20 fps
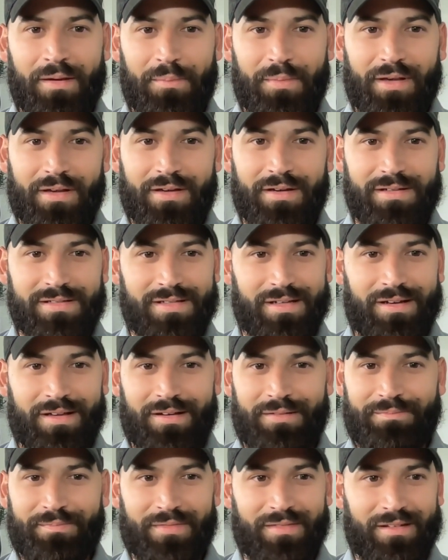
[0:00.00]
because
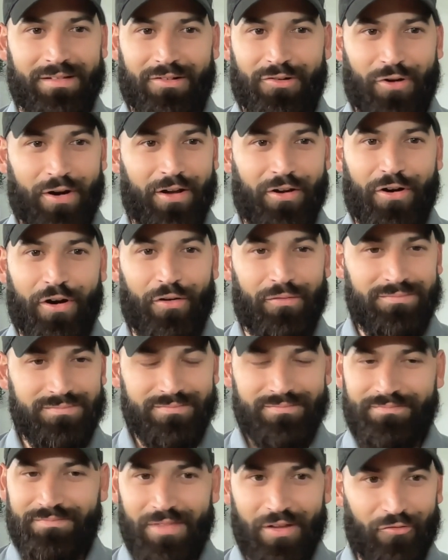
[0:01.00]
the credit card
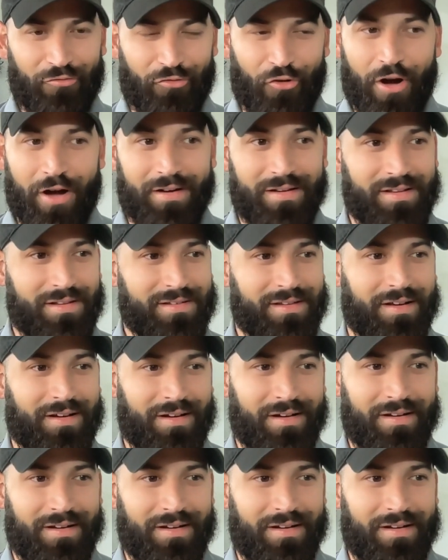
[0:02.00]
fraud is